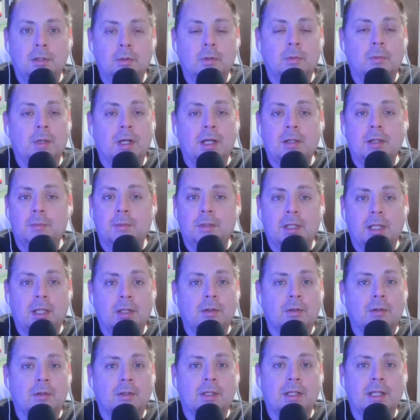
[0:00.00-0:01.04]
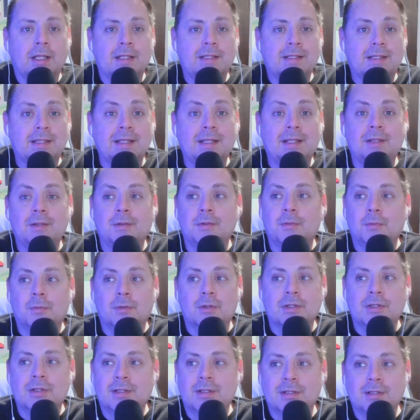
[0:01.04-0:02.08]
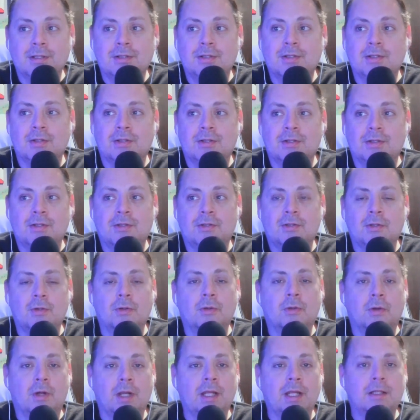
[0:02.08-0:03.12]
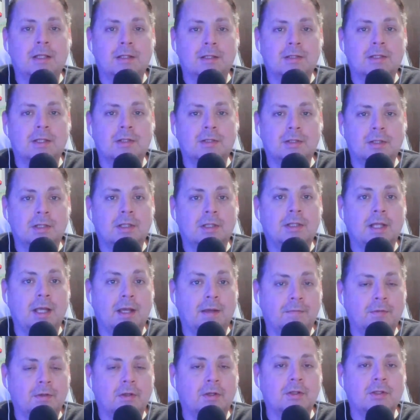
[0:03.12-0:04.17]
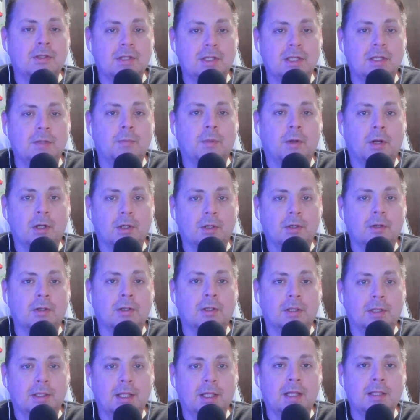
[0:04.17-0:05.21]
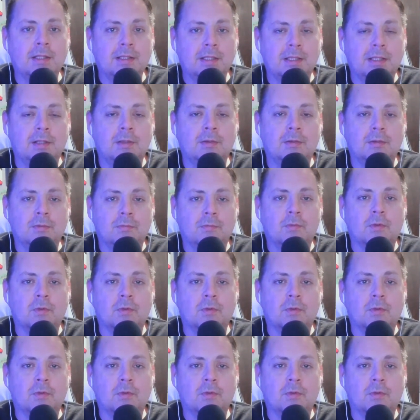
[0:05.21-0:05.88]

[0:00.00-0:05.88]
You and Malcolm together in that scene was just so great. Such to have a good scene partner, and that scene